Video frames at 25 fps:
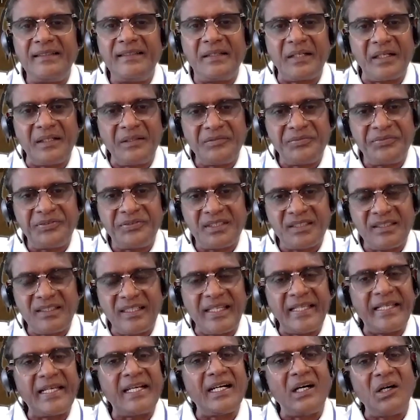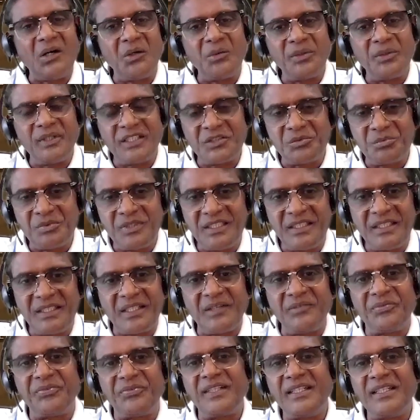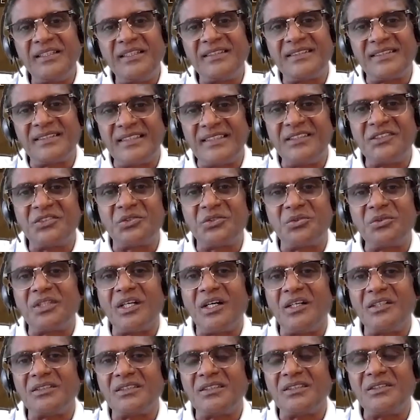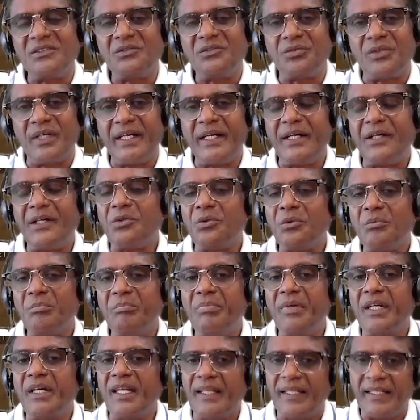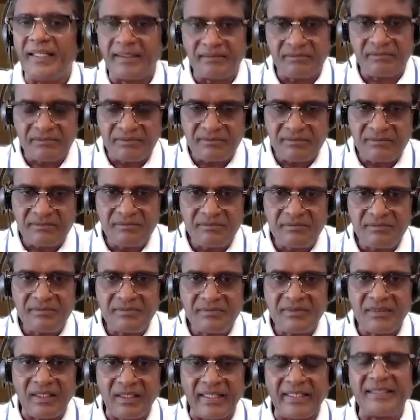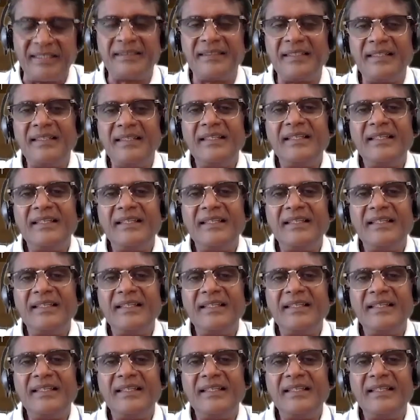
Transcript: drift like how it has been drifting since 2022 beginning, right?